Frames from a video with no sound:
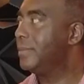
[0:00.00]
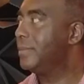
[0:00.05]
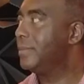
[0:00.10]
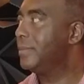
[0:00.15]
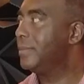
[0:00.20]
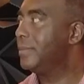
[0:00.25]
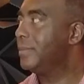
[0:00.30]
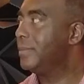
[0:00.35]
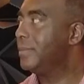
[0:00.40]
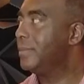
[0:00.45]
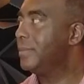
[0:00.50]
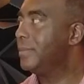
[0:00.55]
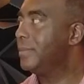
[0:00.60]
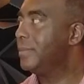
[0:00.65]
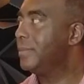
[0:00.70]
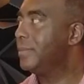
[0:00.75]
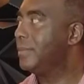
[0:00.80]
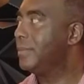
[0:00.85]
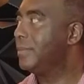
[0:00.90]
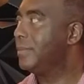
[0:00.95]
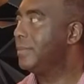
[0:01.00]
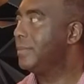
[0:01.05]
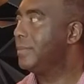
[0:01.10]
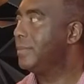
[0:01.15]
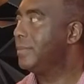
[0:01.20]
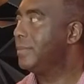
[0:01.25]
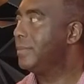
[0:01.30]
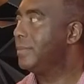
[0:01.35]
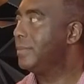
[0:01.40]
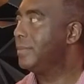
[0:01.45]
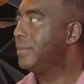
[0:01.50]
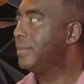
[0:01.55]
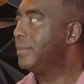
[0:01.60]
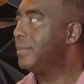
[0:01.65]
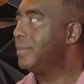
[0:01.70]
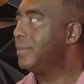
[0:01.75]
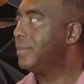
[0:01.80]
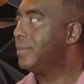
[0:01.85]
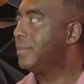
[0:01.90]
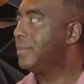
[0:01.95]

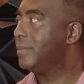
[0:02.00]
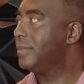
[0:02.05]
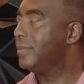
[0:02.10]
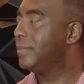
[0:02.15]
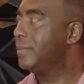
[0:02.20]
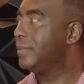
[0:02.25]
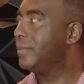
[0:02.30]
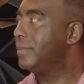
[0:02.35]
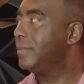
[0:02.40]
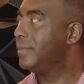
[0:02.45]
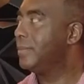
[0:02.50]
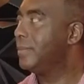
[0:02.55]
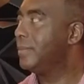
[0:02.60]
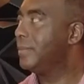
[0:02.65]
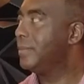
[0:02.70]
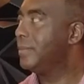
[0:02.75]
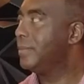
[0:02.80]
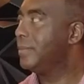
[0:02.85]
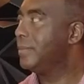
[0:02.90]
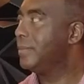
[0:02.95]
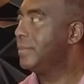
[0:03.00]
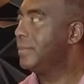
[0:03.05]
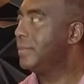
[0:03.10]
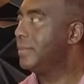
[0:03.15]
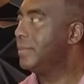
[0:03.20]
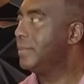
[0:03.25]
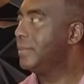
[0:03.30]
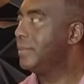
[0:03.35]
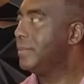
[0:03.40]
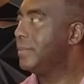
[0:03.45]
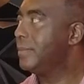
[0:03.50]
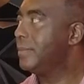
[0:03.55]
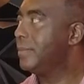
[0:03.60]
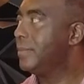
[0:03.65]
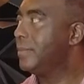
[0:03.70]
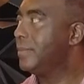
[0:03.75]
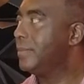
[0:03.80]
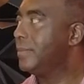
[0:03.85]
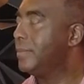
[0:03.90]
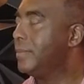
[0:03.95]

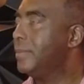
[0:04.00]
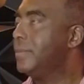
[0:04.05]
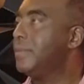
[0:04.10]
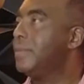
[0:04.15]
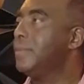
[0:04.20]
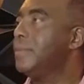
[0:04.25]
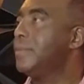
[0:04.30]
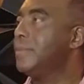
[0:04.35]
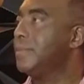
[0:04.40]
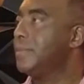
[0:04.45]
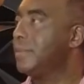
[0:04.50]
The person shown says nothing.